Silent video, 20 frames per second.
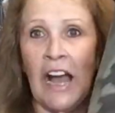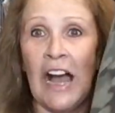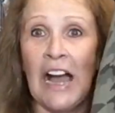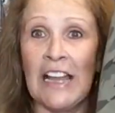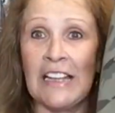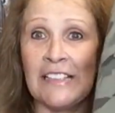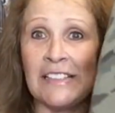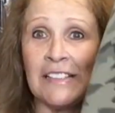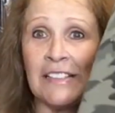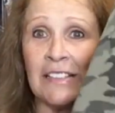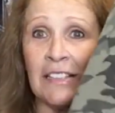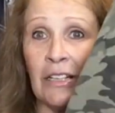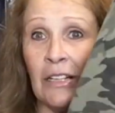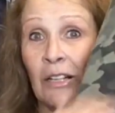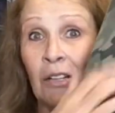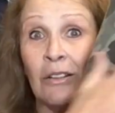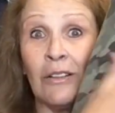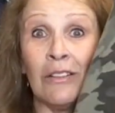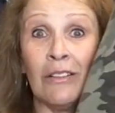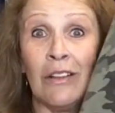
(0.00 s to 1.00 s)
I
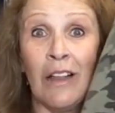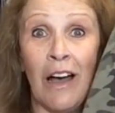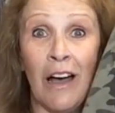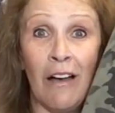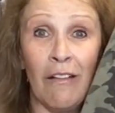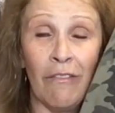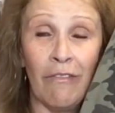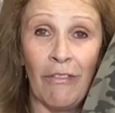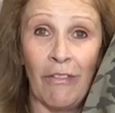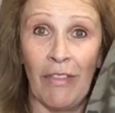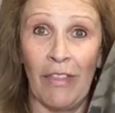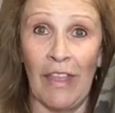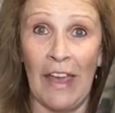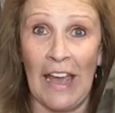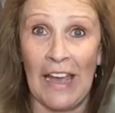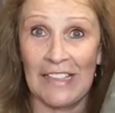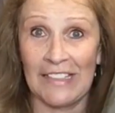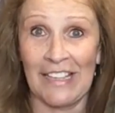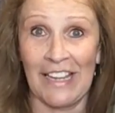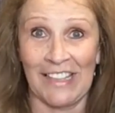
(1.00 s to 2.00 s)
still love
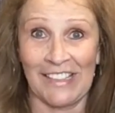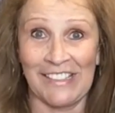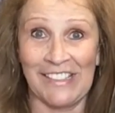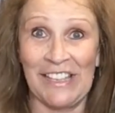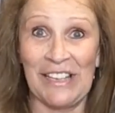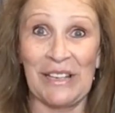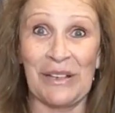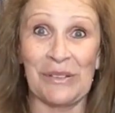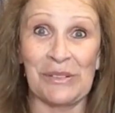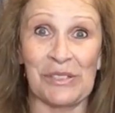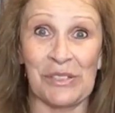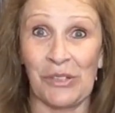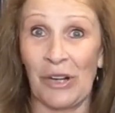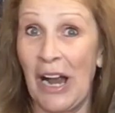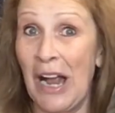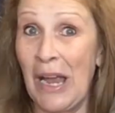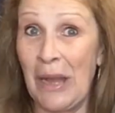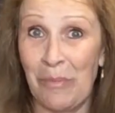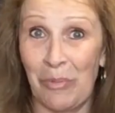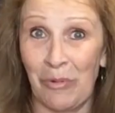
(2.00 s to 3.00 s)
that tuxedo
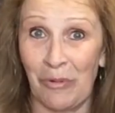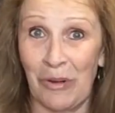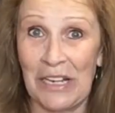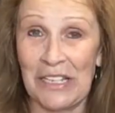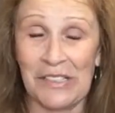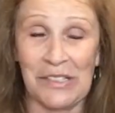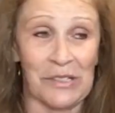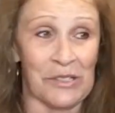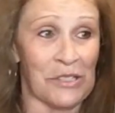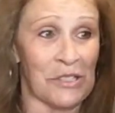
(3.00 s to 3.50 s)
stripe, racer